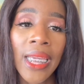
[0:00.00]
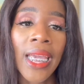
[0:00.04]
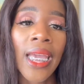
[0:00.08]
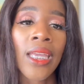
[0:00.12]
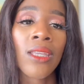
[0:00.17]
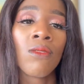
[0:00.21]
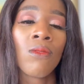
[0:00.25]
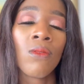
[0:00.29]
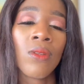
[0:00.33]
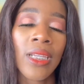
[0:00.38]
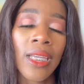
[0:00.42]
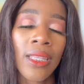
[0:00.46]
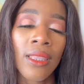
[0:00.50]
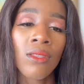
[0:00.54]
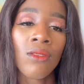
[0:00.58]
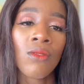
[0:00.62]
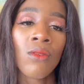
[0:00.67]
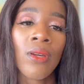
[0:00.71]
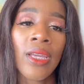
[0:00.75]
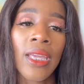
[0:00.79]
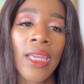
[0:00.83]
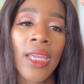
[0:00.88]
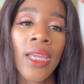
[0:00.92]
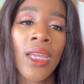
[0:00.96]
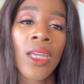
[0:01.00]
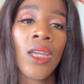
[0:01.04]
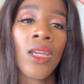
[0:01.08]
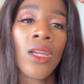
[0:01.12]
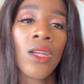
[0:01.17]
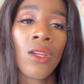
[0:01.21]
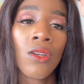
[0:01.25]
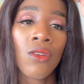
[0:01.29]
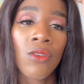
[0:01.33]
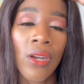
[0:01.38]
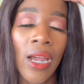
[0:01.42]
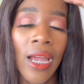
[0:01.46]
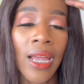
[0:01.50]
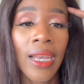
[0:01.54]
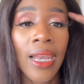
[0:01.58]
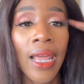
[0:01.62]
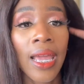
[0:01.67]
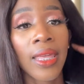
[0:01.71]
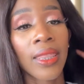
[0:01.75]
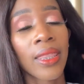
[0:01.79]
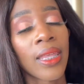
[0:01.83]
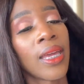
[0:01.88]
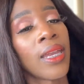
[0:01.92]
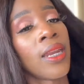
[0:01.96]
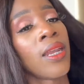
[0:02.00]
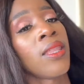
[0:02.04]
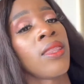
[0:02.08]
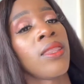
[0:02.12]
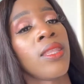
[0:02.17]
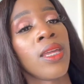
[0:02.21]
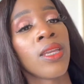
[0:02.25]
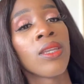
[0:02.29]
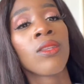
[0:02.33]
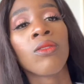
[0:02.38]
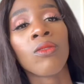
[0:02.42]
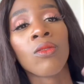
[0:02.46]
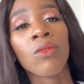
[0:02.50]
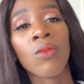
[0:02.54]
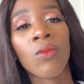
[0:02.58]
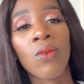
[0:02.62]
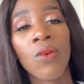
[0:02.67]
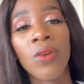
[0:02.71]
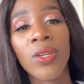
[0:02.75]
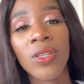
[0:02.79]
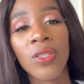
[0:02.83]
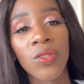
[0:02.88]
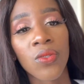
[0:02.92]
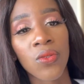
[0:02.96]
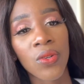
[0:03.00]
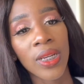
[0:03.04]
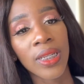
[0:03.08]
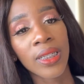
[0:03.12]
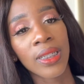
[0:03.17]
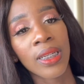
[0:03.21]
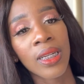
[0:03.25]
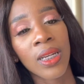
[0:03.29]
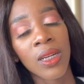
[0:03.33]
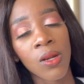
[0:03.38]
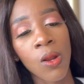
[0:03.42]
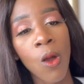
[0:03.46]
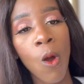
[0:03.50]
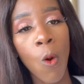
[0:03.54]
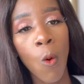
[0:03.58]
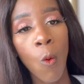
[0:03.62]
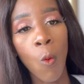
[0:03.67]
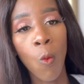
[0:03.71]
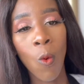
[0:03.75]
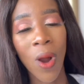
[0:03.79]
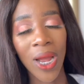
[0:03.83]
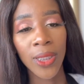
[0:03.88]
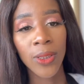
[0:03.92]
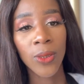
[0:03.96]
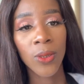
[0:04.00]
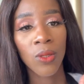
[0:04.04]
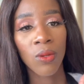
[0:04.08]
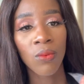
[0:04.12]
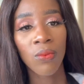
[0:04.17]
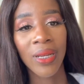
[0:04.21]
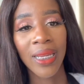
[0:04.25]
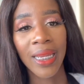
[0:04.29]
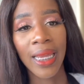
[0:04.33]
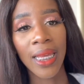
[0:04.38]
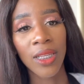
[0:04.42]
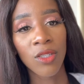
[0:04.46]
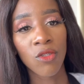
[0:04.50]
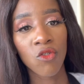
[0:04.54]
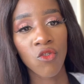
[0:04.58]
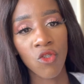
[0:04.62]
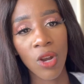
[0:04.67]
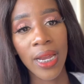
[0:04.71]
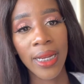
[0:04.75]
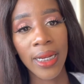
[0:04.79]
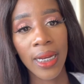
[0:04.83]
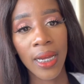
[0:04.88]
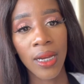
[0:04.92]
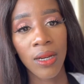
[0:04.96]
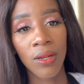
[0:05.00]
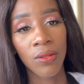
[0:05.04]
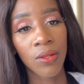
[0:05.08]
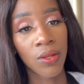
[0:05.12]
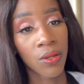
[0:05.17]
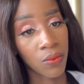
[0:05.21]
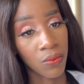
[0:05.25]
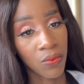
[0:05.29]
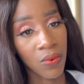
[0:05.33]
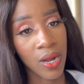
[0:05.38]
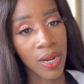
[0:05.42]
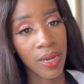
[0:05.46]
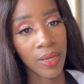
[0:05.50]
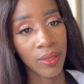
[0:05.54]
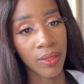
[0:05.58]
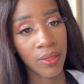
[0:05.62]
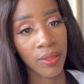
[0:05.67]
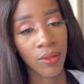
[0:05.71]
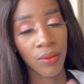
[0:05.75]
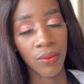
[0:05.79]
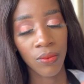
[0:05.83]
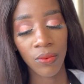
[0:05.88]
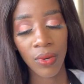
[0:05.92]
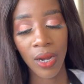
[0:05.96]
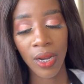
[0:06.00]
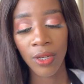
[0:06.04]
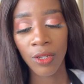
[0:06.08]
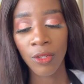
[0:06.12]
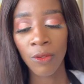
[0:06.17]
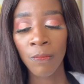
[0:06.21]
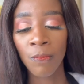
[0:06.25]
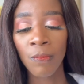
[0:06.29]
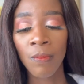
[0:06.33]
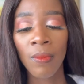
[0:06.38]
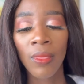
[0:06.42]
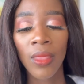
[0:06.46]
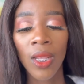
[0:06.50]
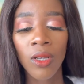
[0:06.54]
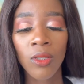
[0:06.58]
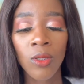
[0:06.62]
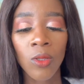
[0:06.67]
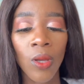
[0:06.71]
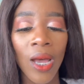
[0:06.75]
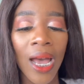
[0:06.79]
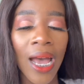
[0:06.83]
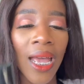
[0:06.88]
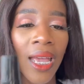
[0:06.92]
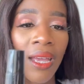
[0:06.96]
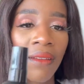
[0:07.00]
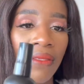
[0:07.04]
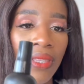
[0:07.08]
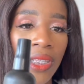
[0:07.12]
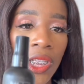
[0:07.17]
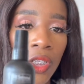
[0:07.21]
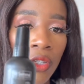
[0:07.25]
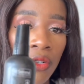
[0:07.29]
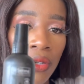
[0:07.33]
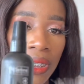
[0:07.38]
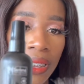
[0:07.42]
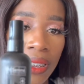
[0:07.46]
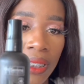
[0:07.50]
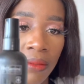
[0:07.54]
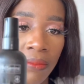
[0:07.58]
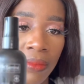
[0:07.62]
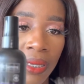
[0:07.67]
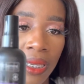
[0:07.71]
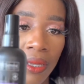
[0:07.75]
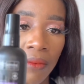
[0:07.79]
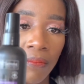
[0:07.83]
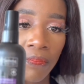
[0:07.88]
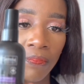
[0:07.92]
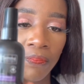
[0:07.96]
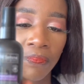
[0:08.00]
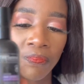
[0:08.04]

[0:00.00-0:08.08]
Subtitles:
and you let your hair dry like that, and then you'll only straighten it once your wig has dried out, right? So I have this Tresemme